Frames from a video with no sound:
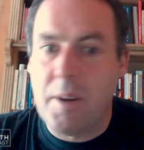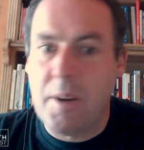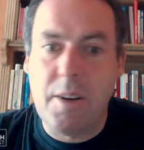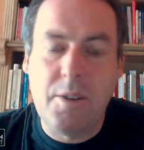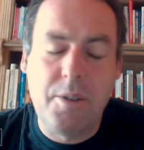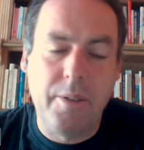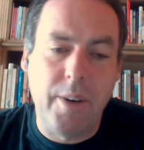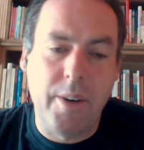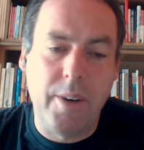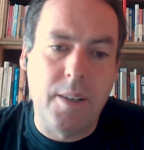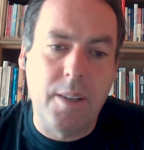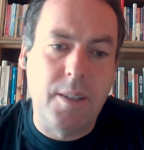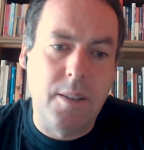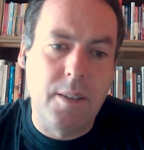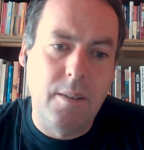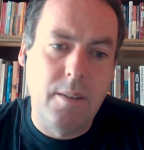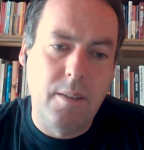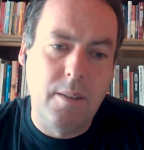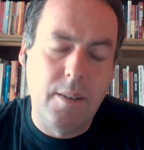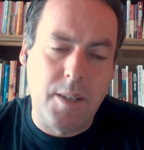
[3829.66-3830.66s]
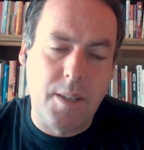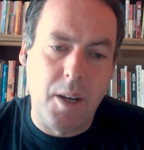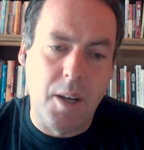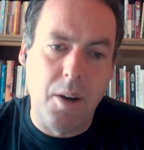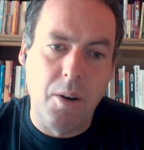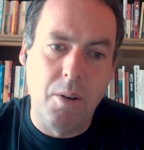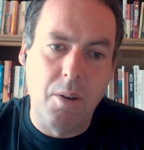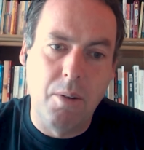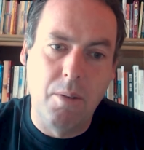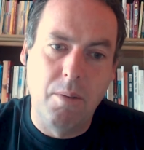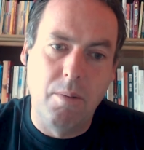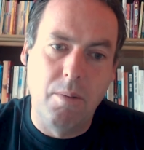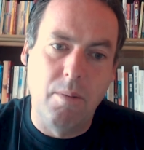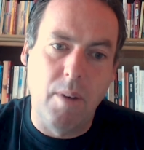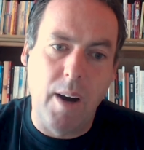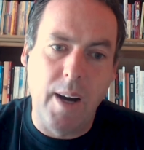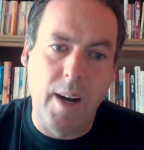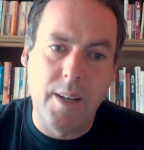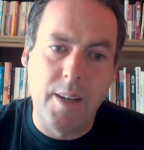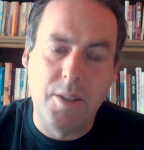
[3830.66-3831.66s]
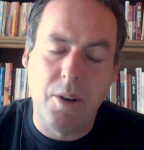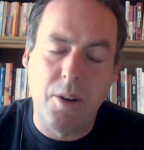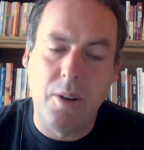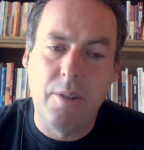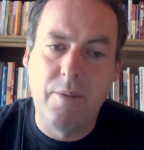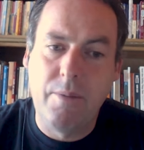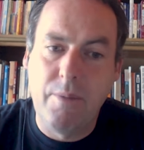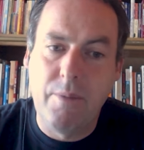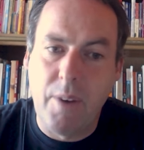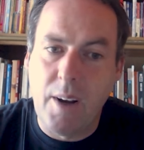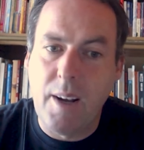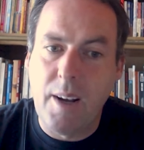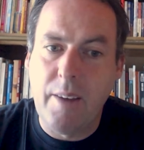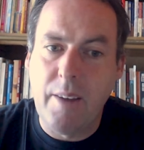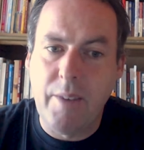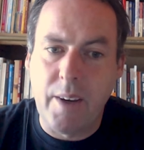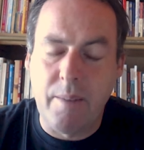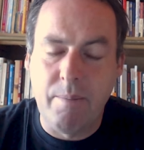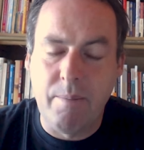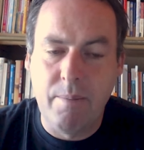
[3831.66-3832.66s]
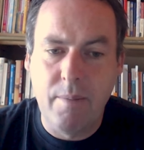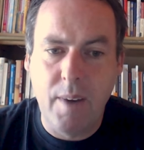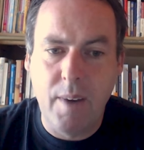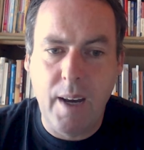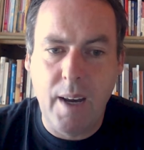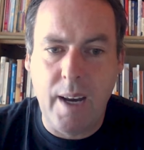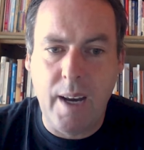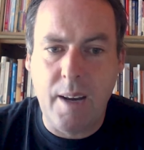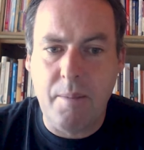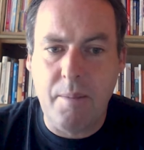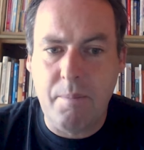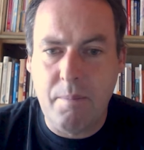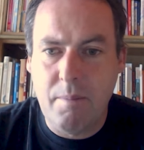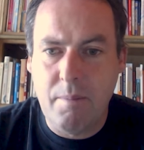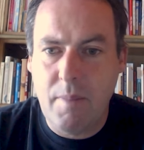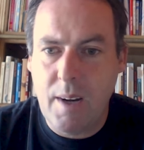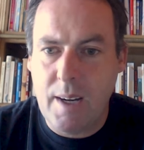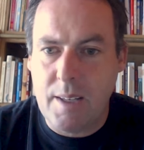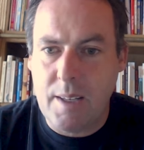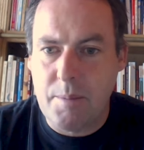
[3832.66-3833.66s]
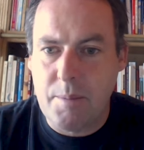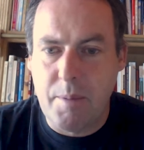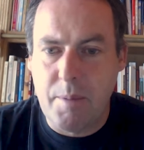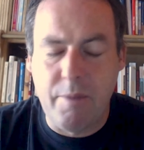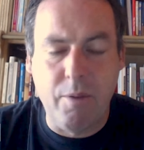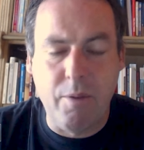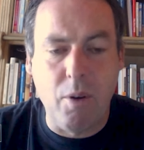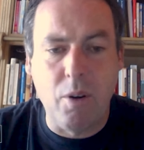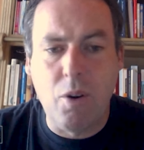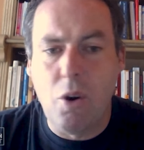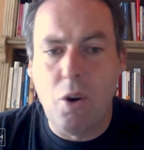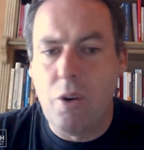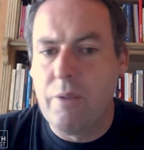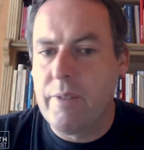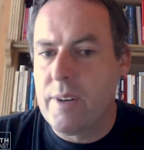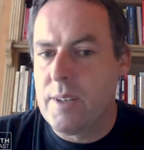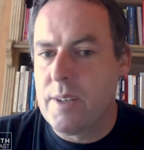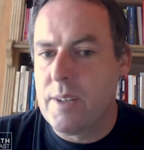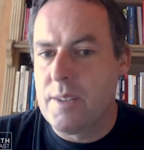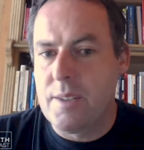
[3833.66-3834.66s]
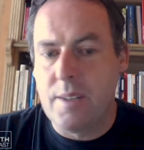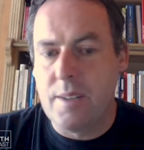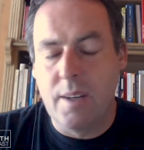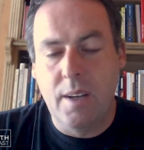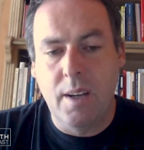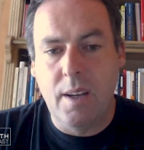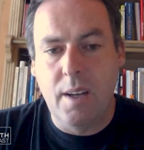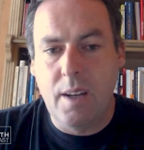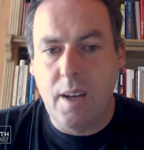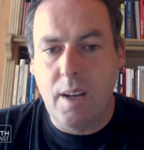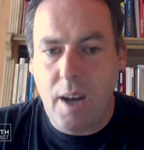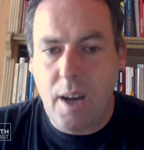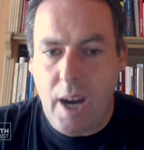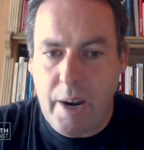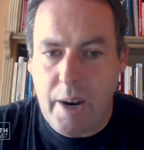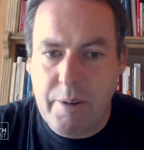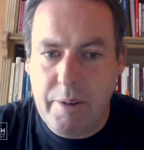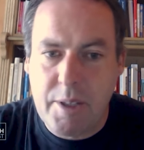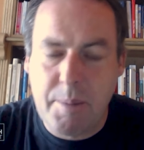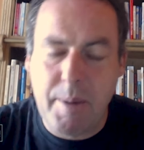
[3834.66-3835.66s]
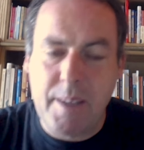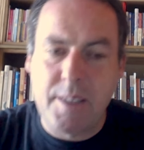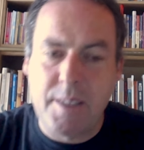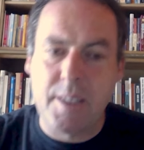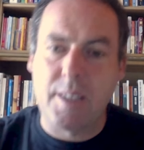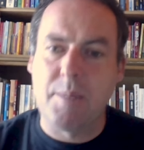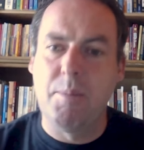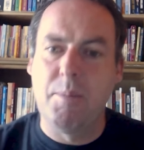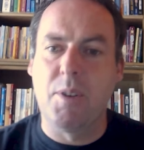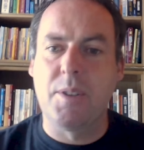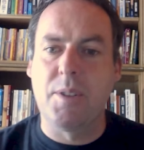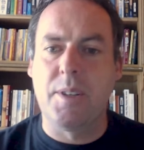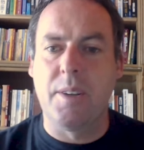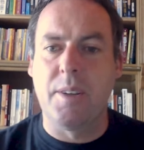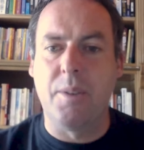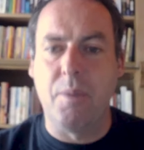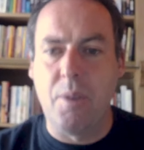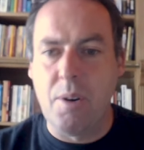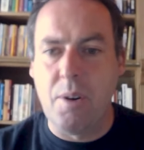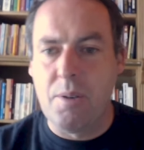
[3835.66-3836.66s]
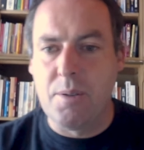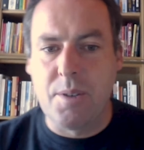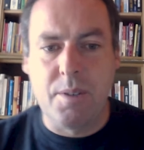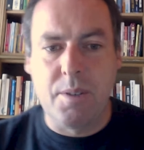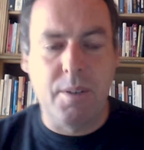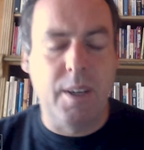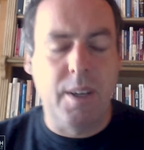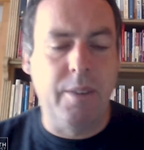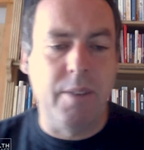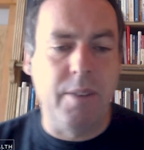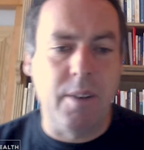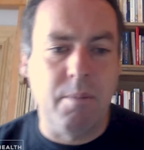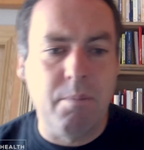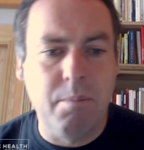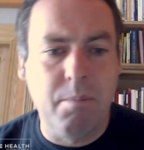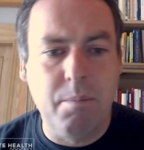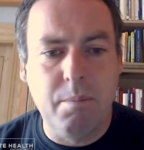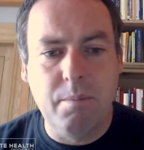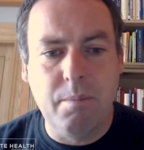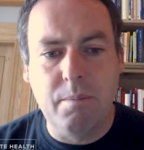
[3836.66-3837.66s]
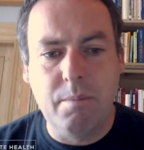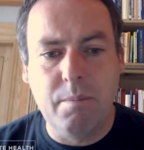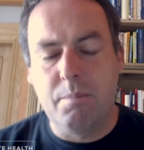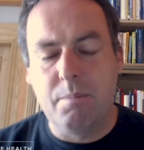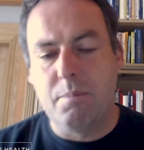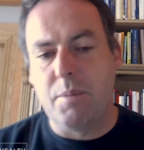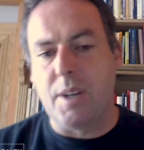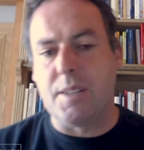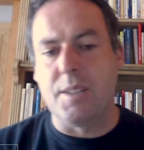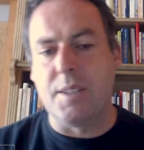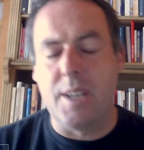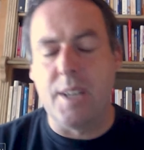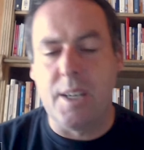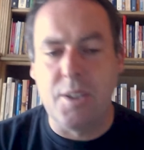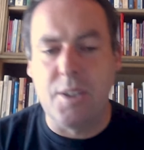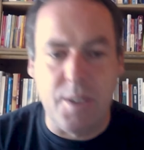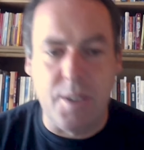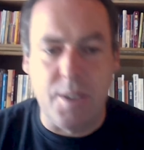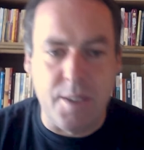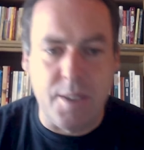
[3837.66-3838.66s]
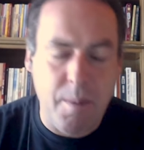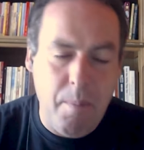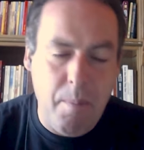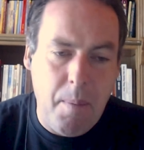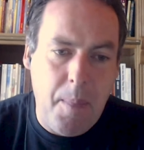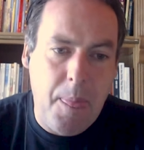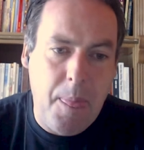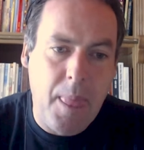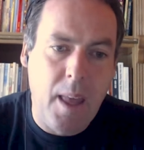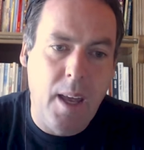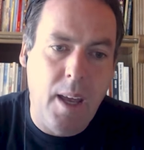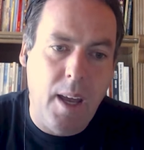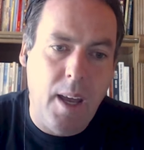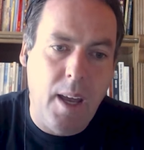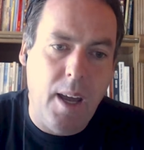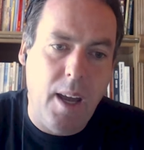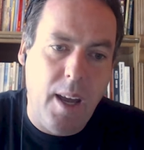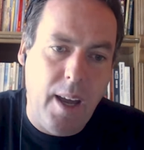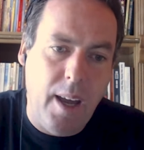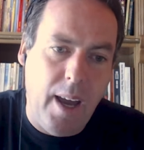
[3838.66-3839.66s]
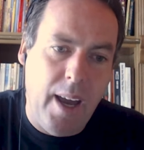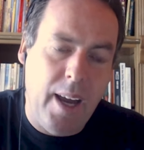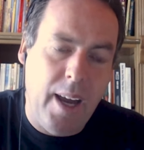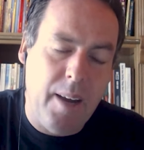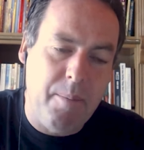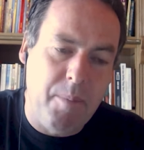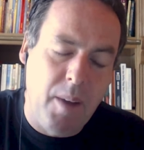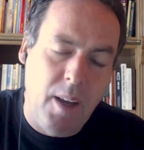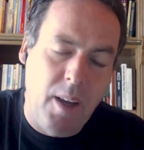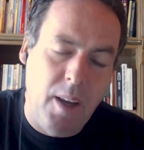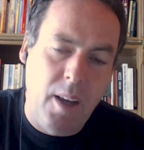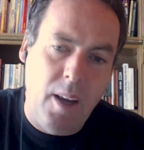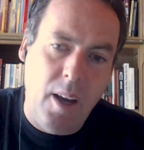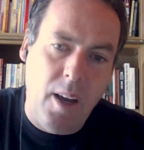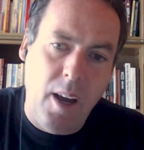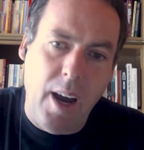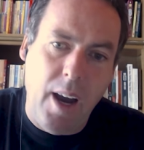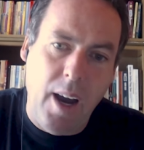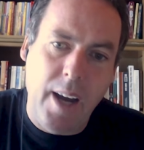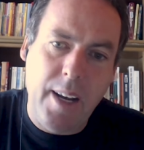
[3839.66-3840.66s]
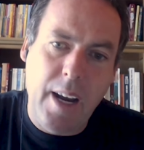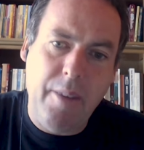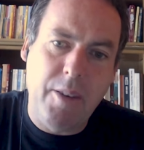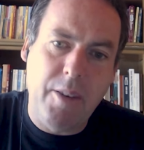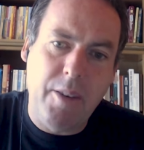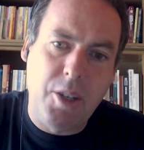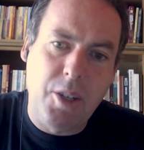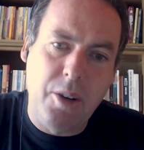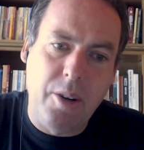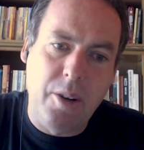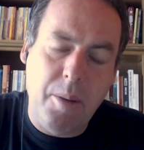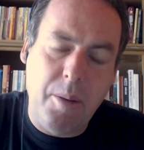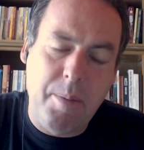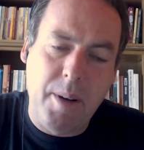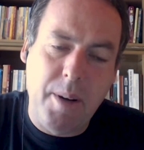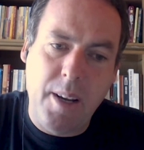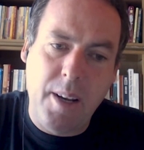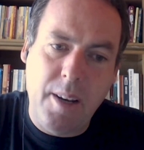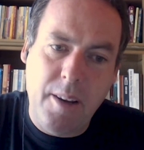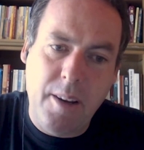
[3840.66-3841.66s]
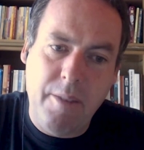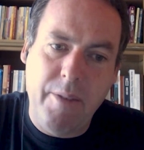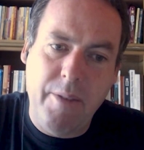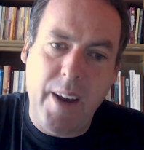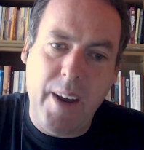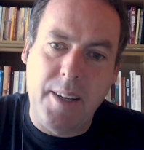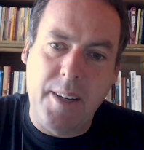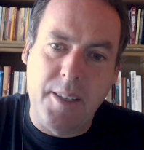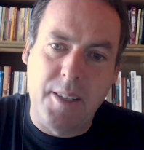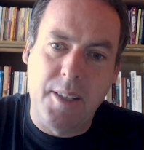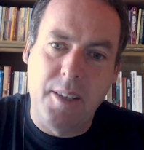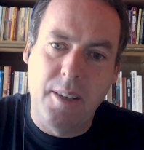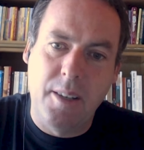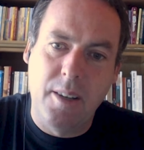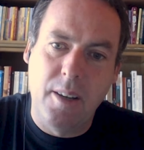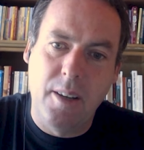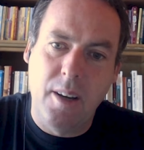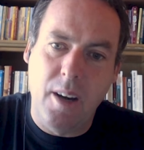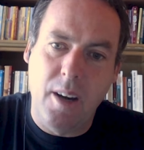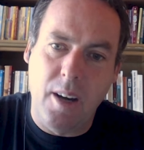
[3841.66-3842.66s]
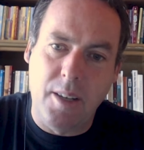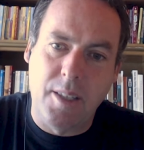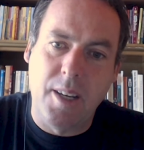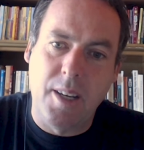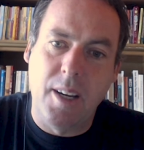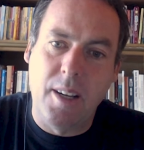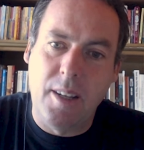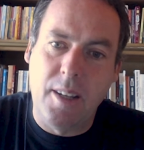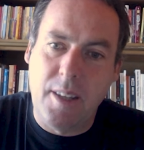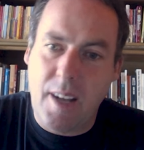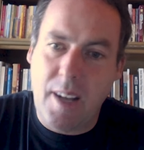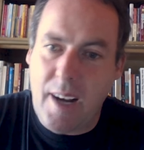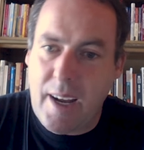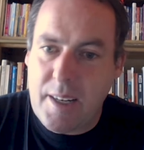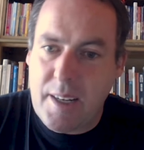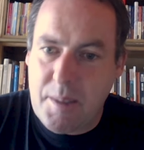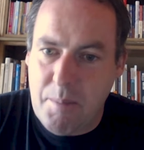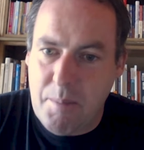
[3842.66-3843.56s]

introvert, so I talk for a living. Um, and before COVID, I would spend six months on the road giving presentations. Um, I never turn up in an event until the last